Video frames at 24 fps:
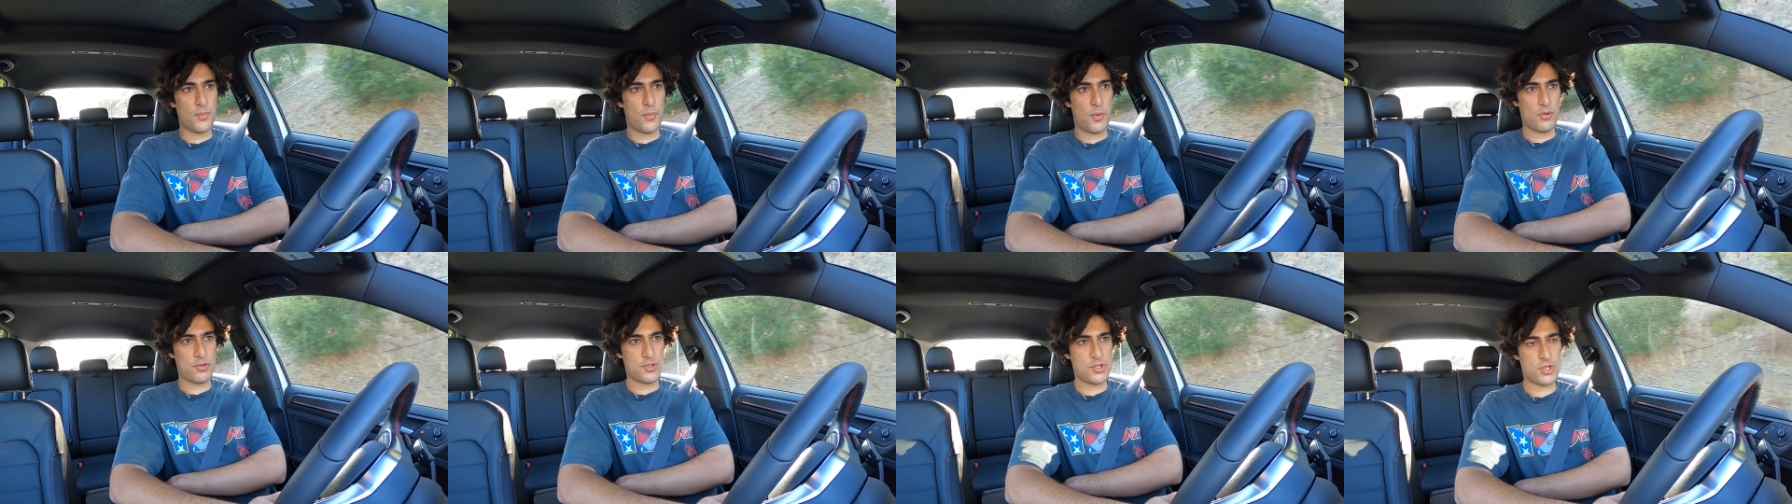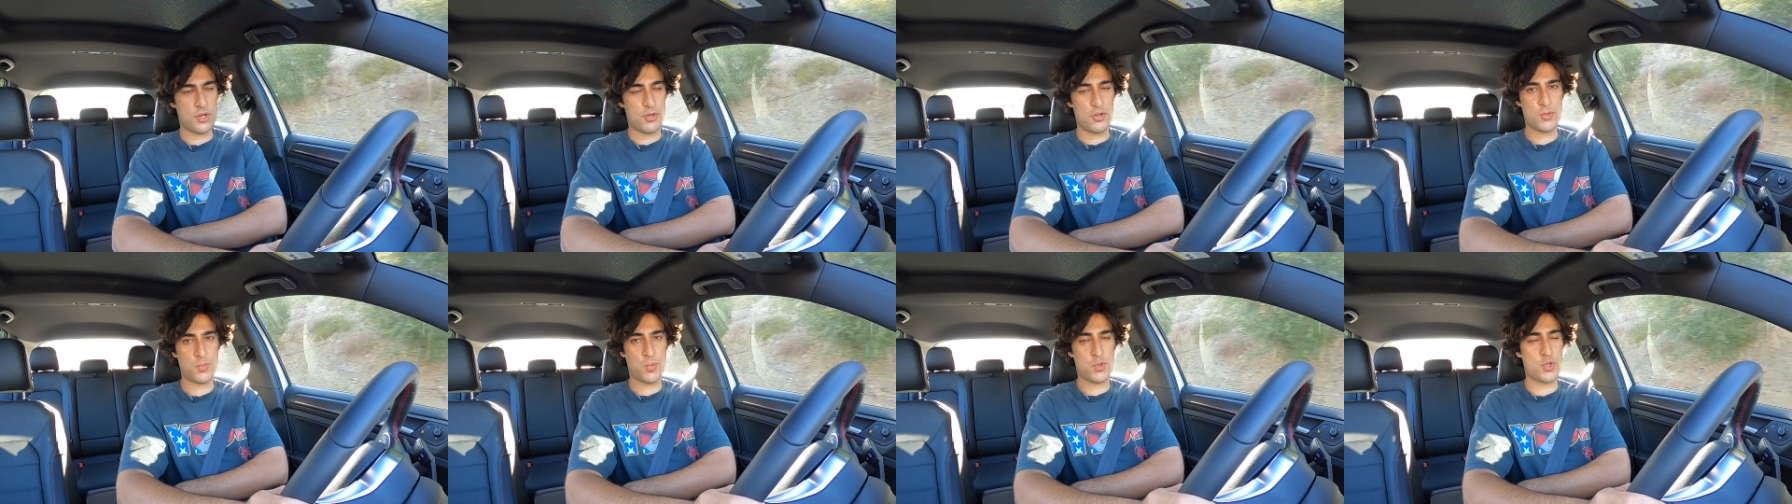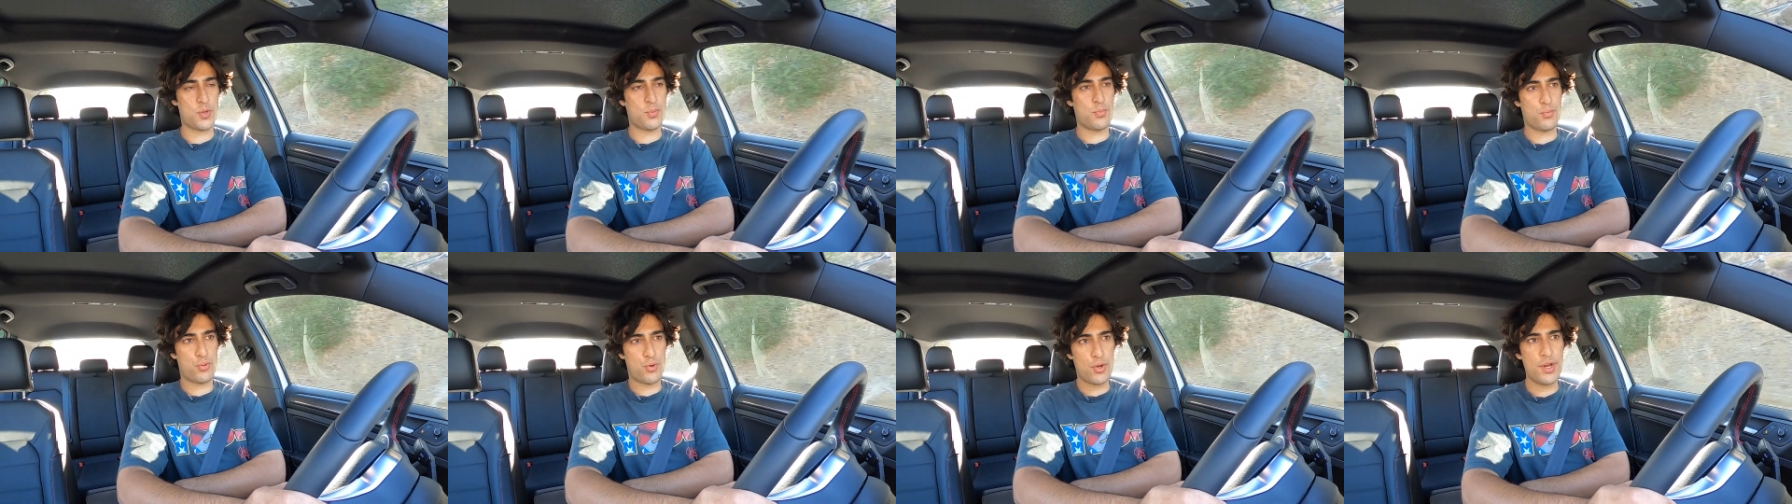the bolsters, which
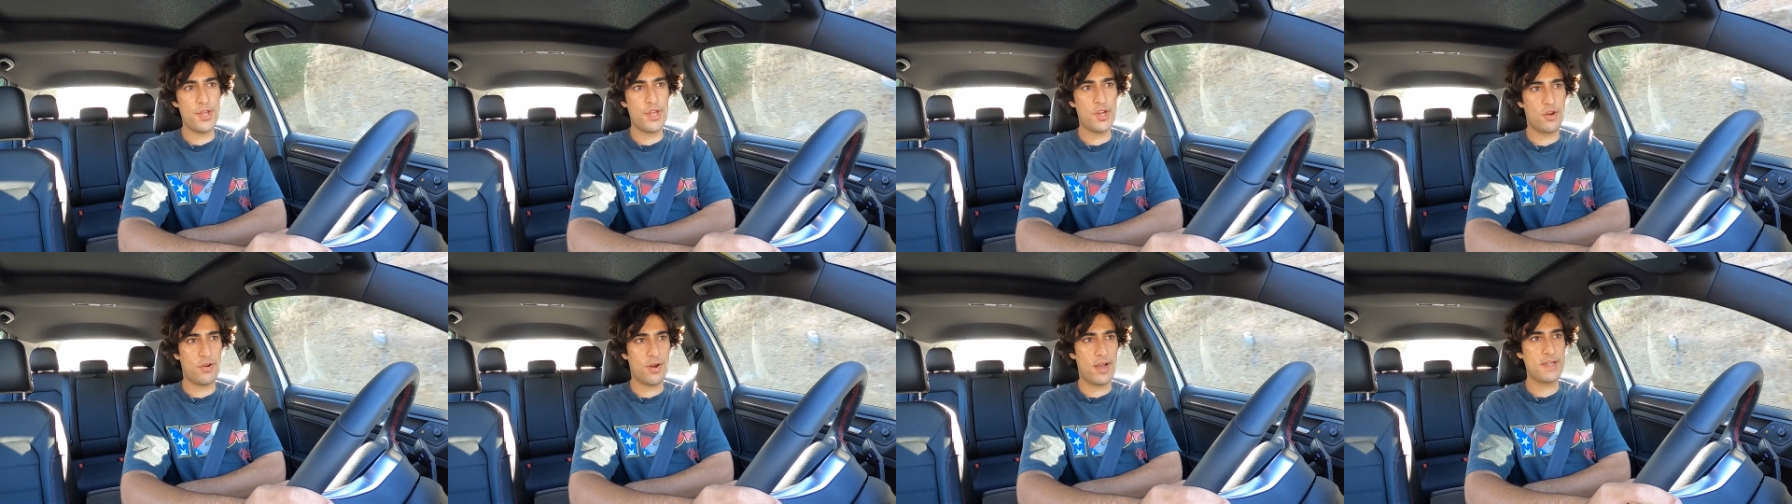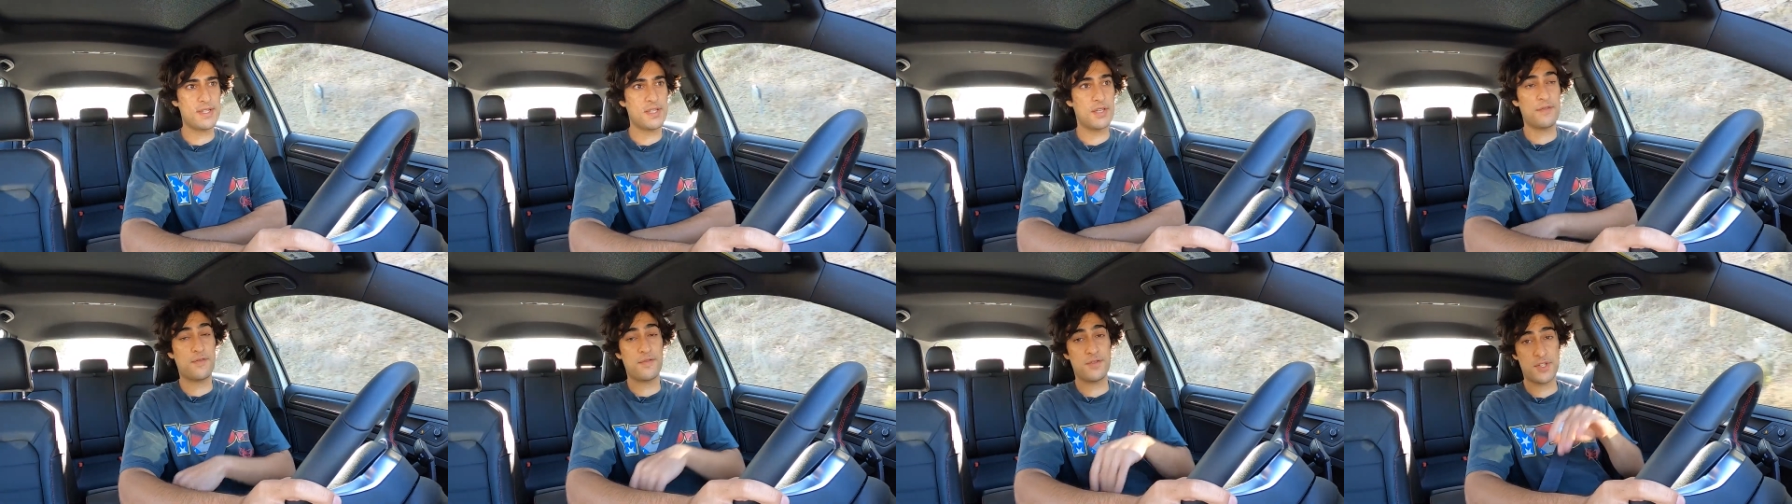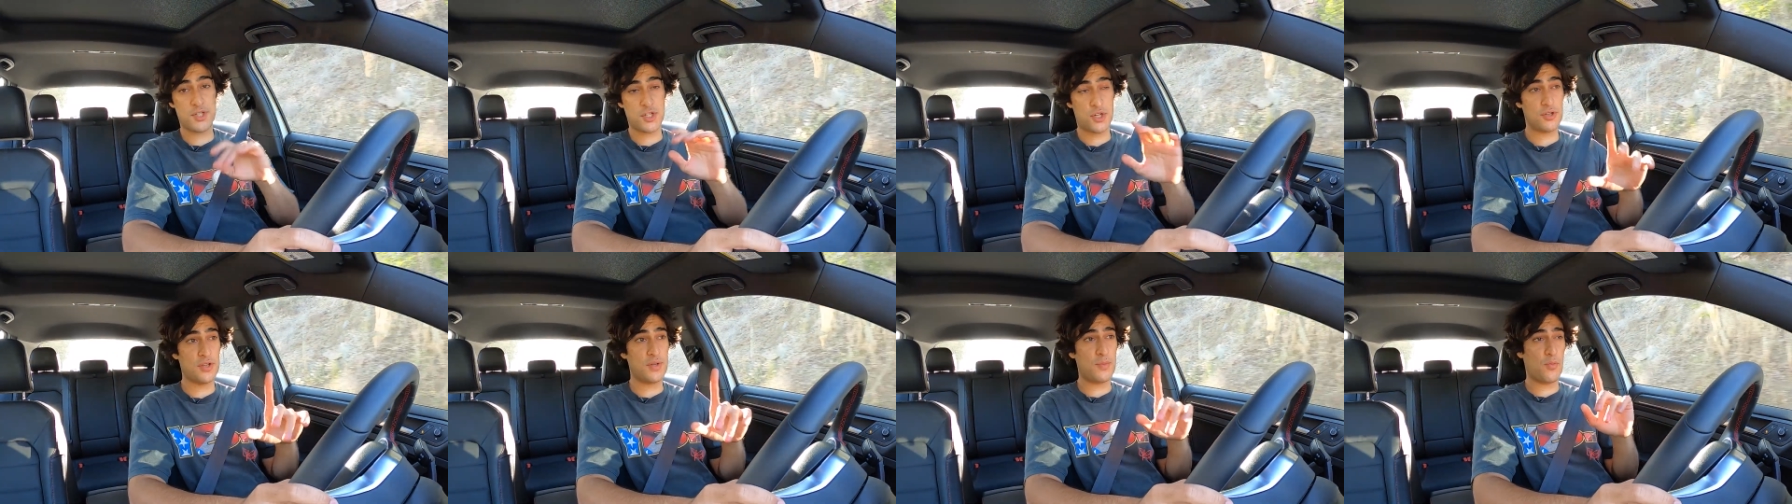are pretty aggressive,
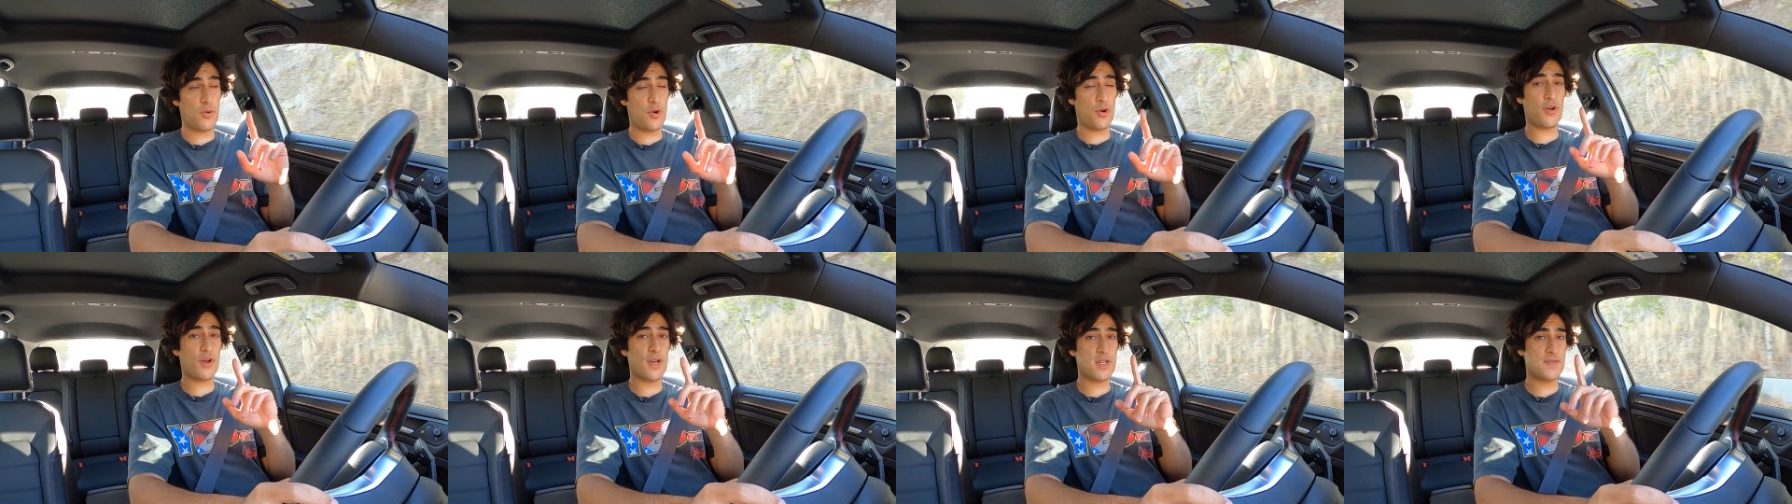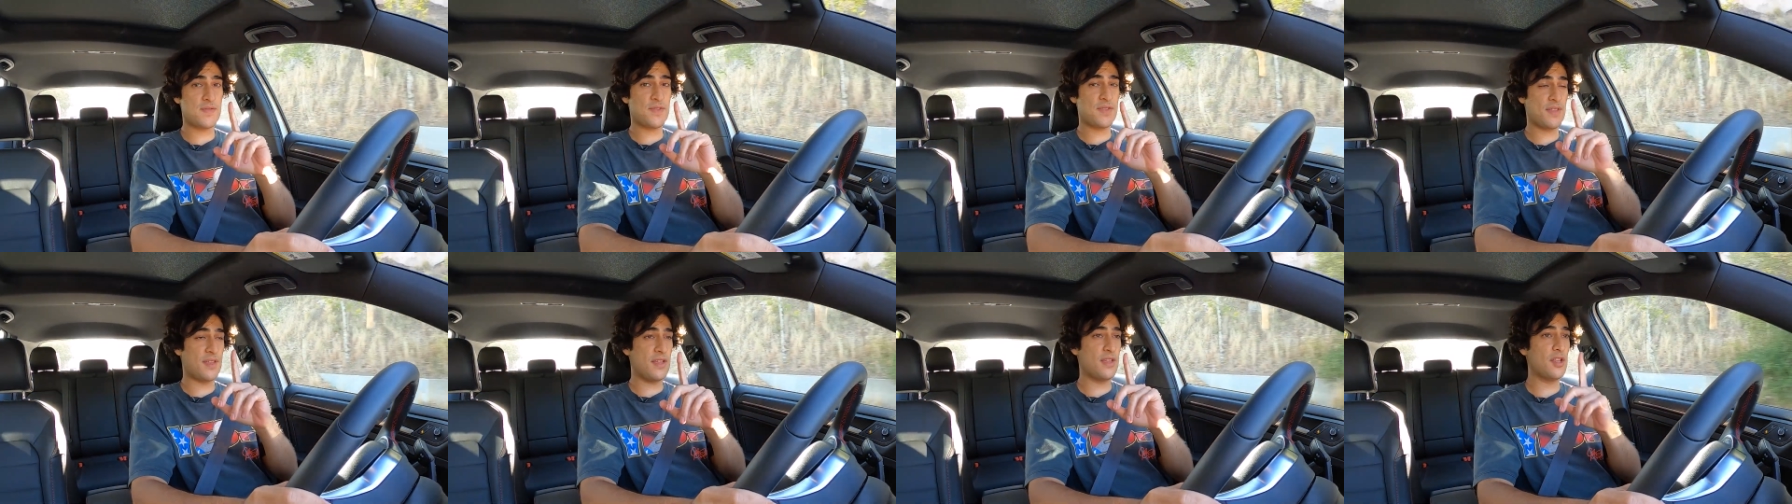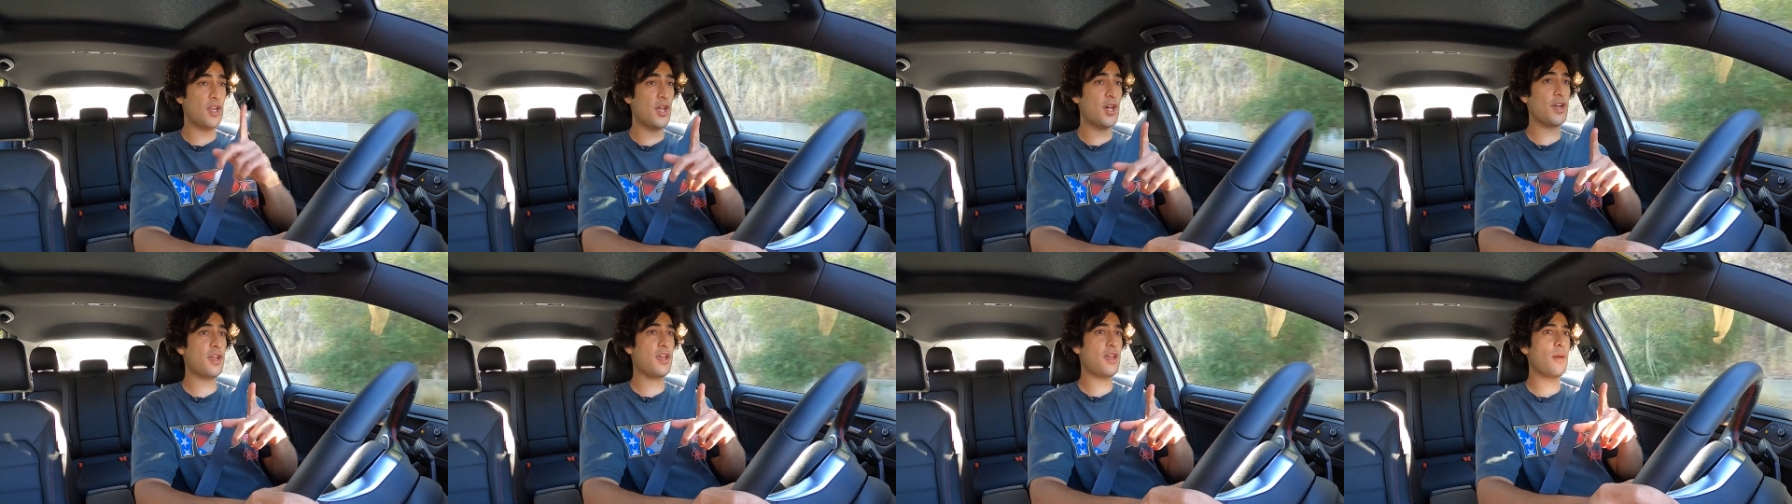certainly more aggressive than they
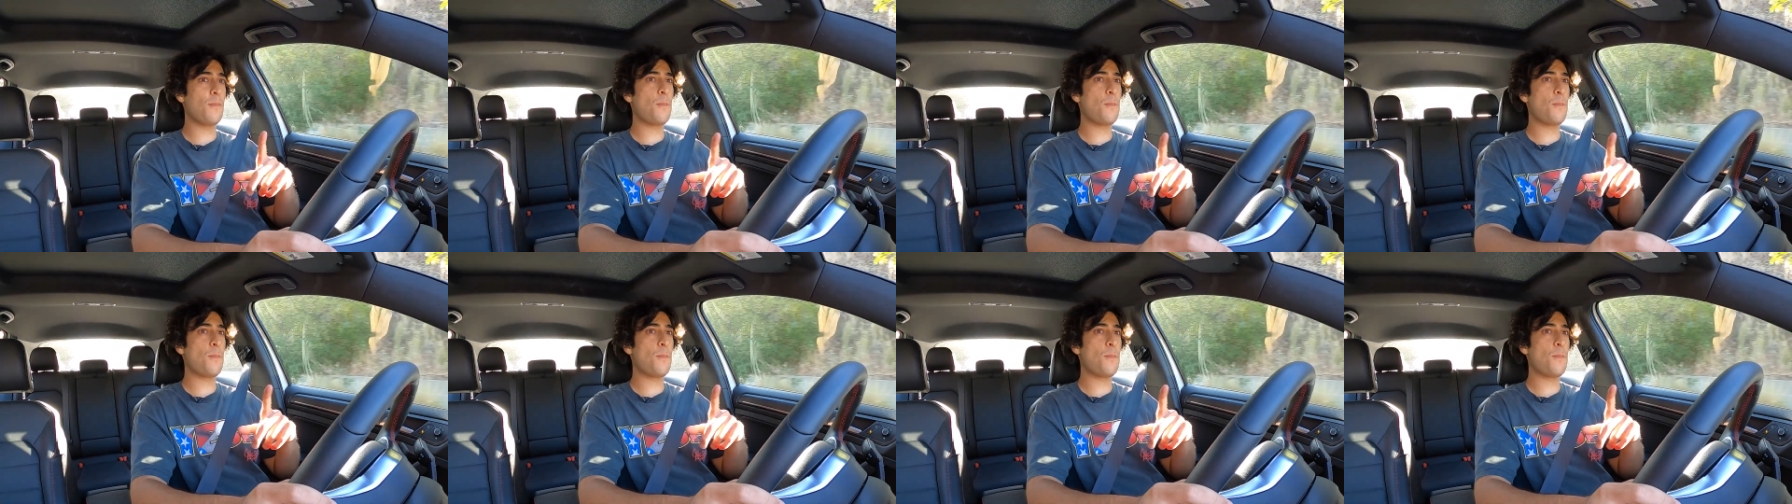look,